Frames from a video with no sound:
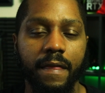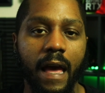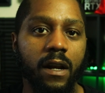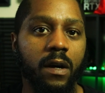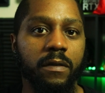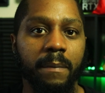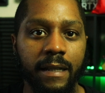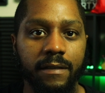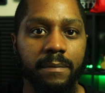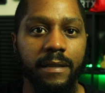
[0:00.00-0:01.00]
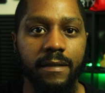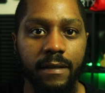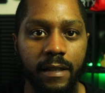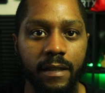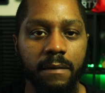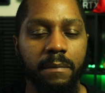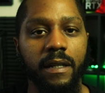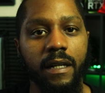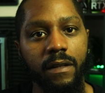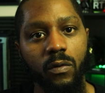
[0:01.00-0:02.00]
That all remains to be seen,
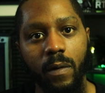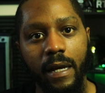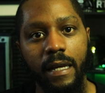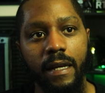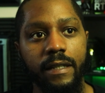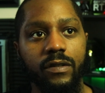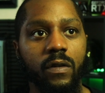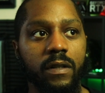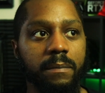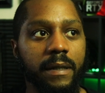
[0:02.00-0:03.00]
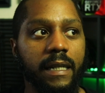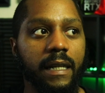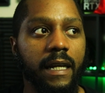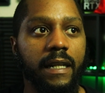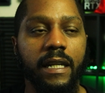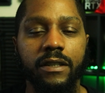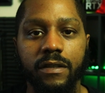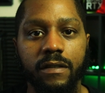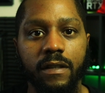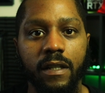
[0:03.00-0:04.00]
but either way, it's going to be an
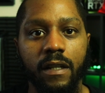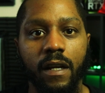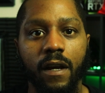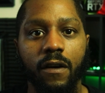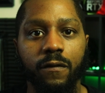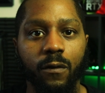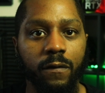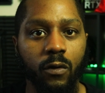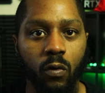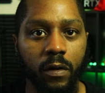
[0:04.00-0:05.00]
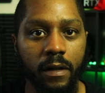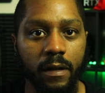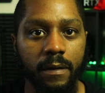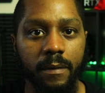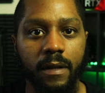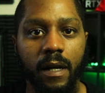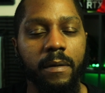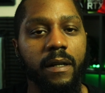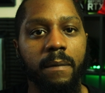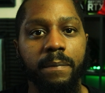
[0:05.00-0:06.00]
interesting fourth quarter
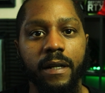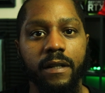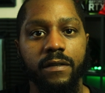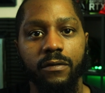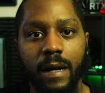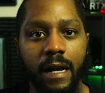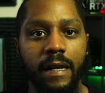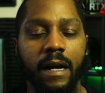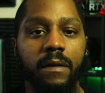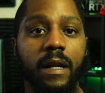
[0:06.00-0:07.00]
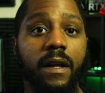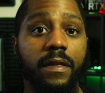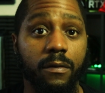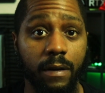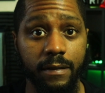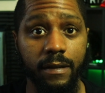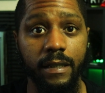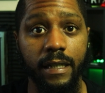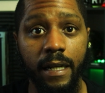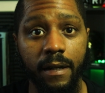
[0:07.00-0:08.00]
coming up here to round out the rest of
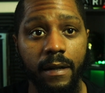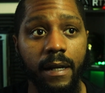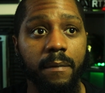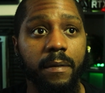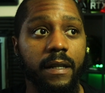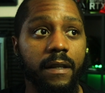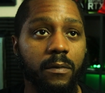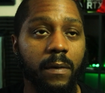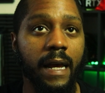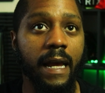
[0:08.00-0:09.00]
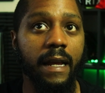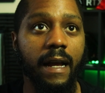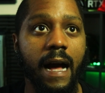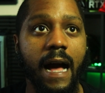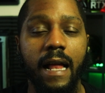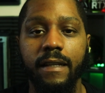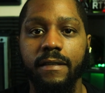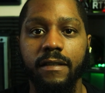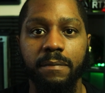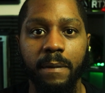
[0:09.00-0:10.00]
the year. But either way, I highly
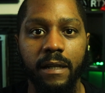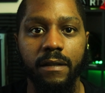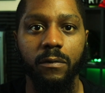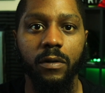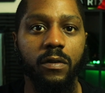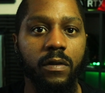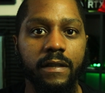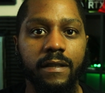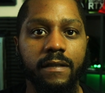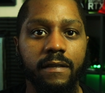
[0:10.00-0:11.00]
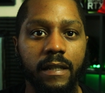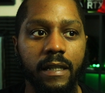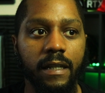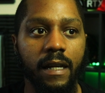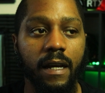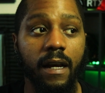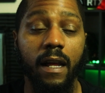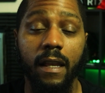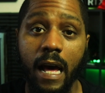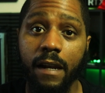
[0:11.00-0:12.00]
suspect we're going to see
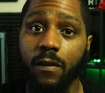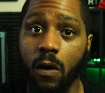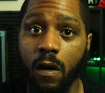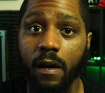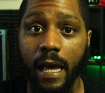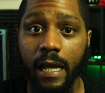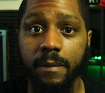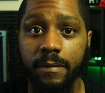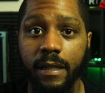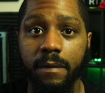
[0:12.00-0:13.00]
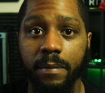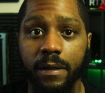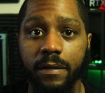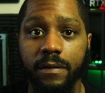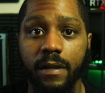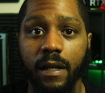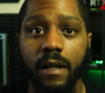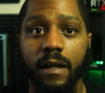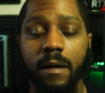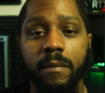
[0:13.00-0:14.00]
a lot of all AMD builds
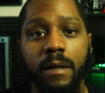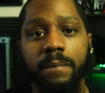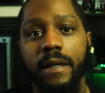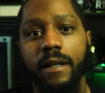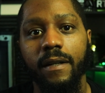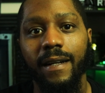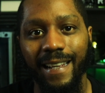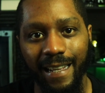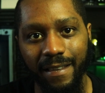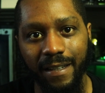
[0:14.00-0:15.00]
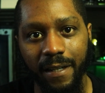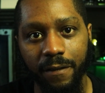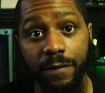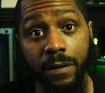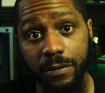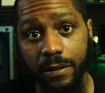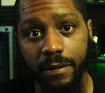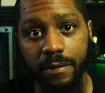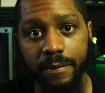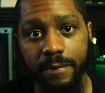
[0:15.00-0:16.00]
coming up here in the near future.
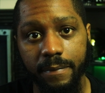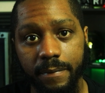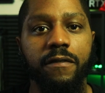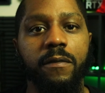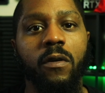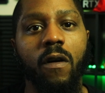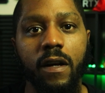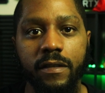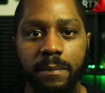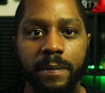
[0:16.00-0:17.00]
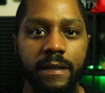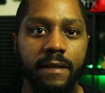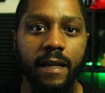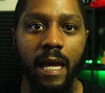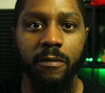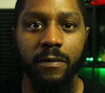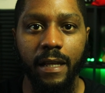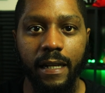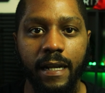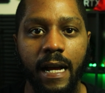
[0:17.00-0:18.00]
And for more awesome PC gaming
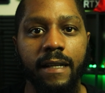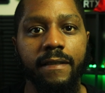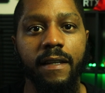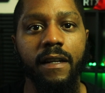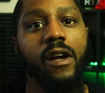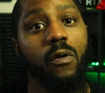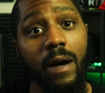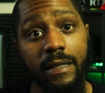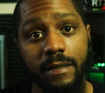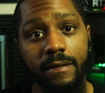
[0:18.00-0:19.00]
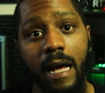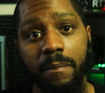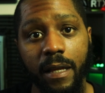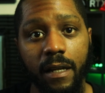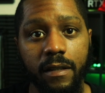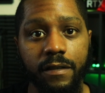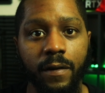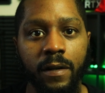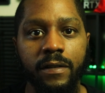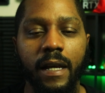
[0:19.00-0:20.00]
related content, watch the top playlist
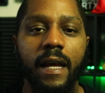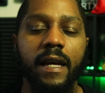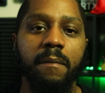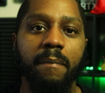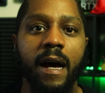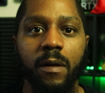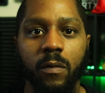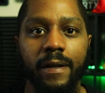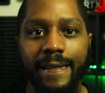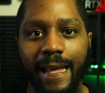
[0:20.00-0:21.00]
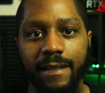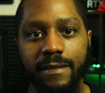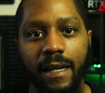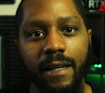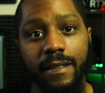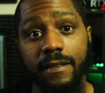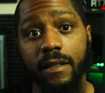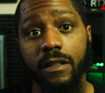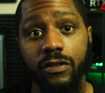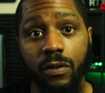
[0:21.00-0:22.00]
first and the bottom one next.
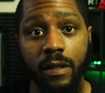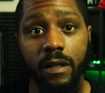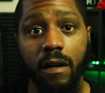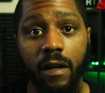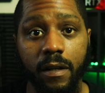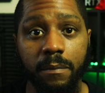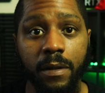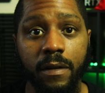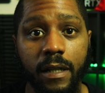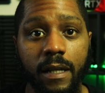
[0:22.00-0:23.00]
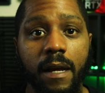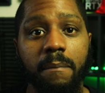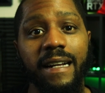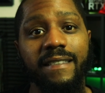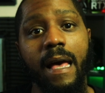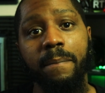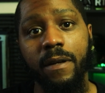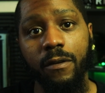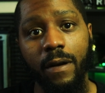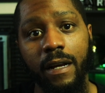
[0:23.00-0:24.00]
Consider joining our community by
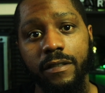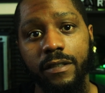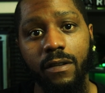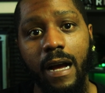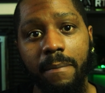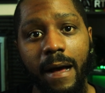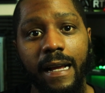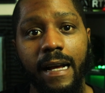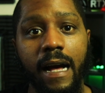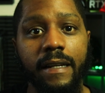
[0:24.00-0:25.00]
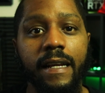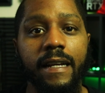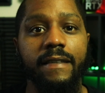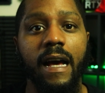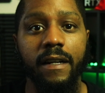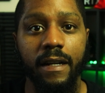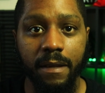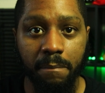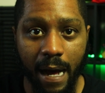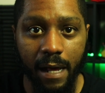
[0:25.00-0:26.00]
tapping the round subscribe icon down there
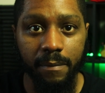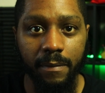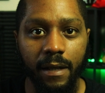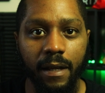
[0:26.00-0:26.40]
at the bottom.